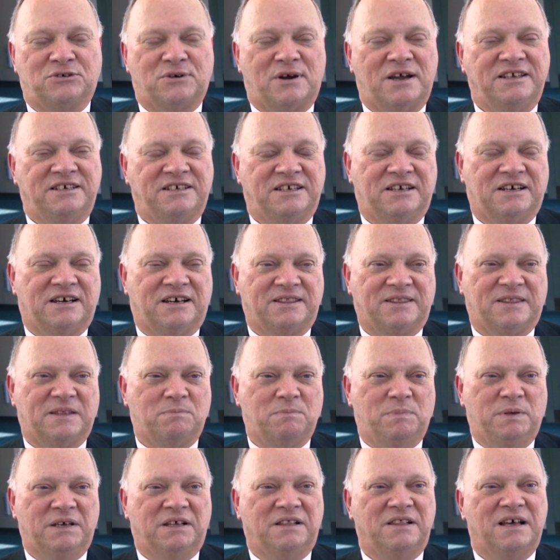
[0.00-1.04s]
trying to cut the
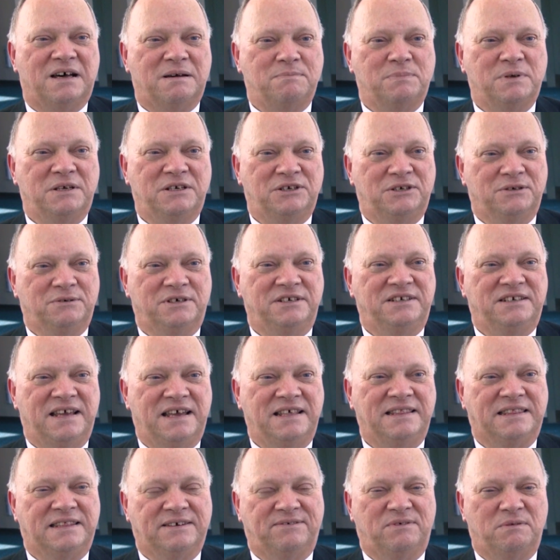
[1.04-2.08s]
pill up into a
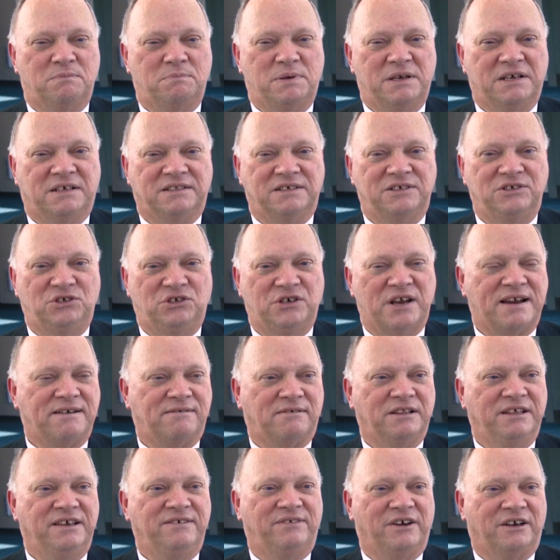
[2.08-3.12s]
tenth of a pill is
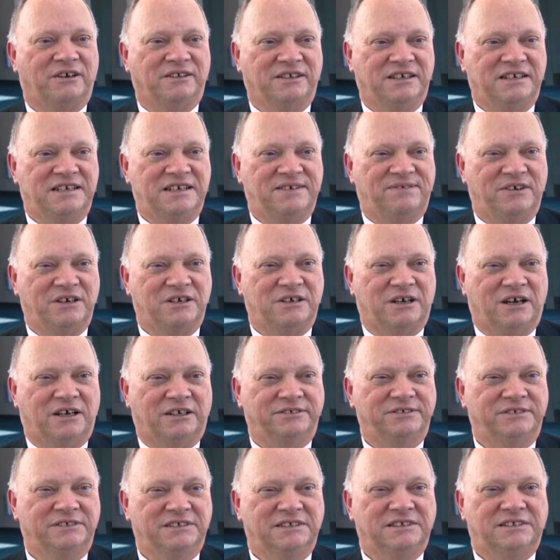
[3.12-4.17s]
generally fairly
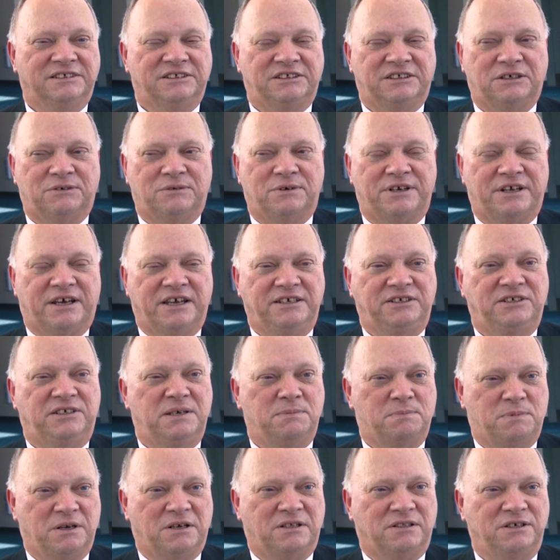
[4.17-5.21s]
difficult. So what I
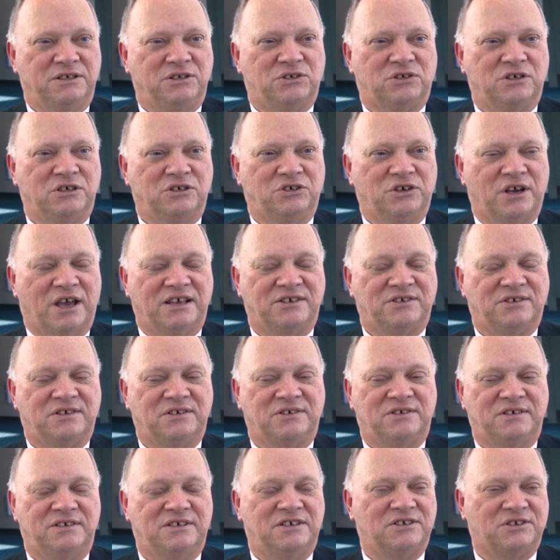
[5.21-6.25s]
typically suggest
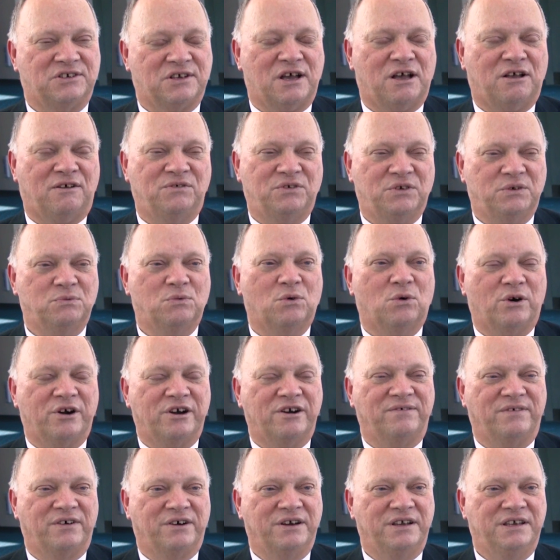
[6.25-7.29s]
is it dissolves in
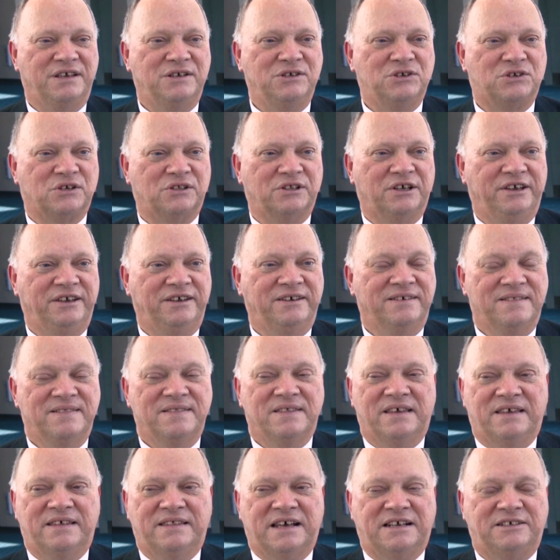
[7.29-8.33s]
water very easily,
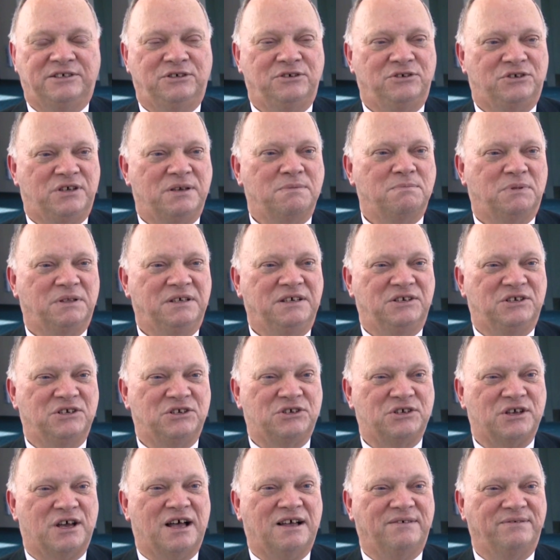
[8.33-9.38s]
that you simply
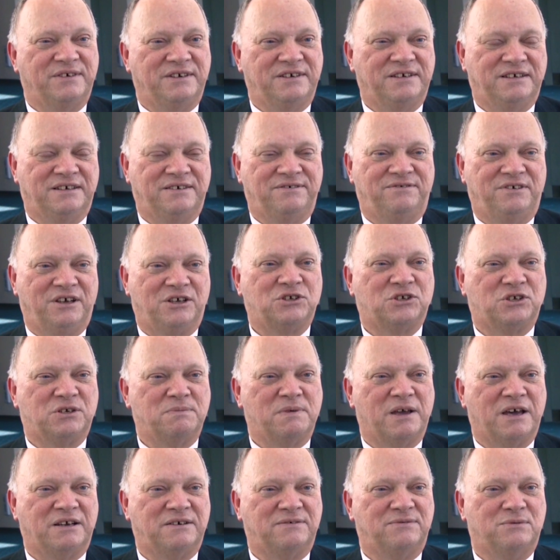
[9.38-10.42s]
dissolve it in a fixed
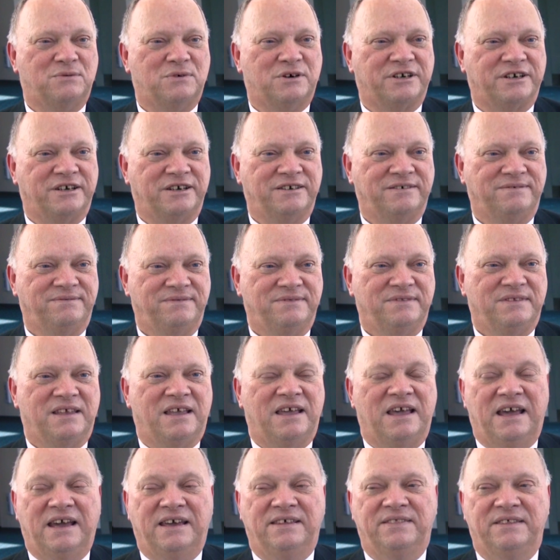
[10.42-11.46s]
amount of water,
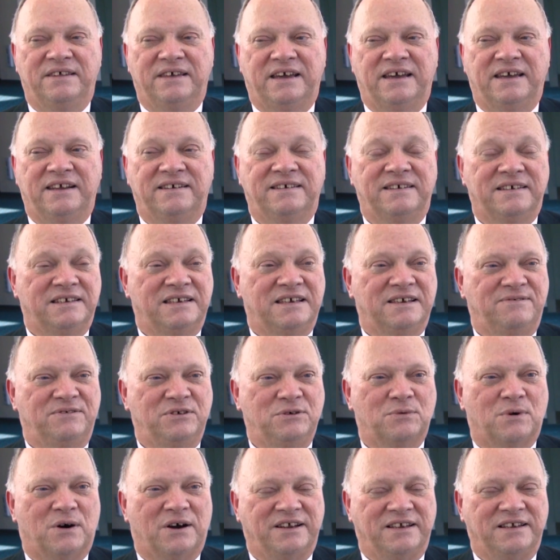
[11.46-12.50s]
and then if
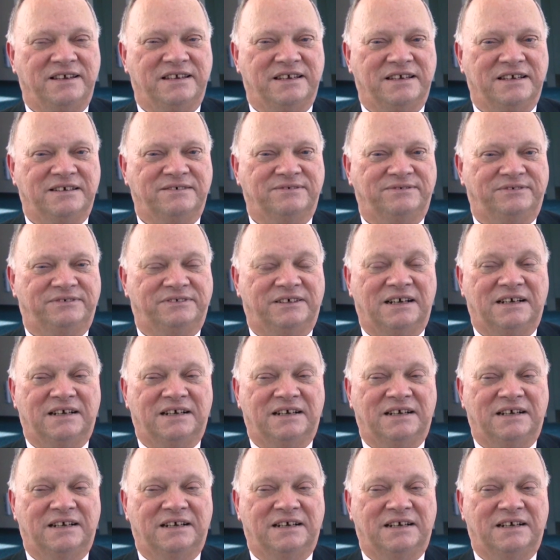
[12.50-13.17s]
you want to give